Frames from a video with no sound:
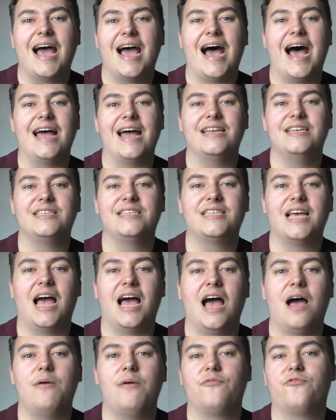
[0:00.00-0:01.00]
and
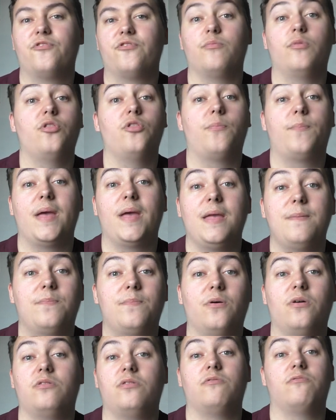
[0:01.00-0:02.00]
uh, from other
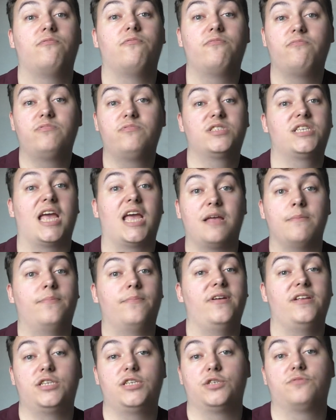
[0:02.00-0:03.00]
people taking
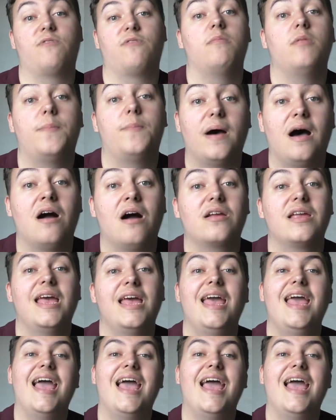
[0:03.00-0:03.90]
pictures from the park.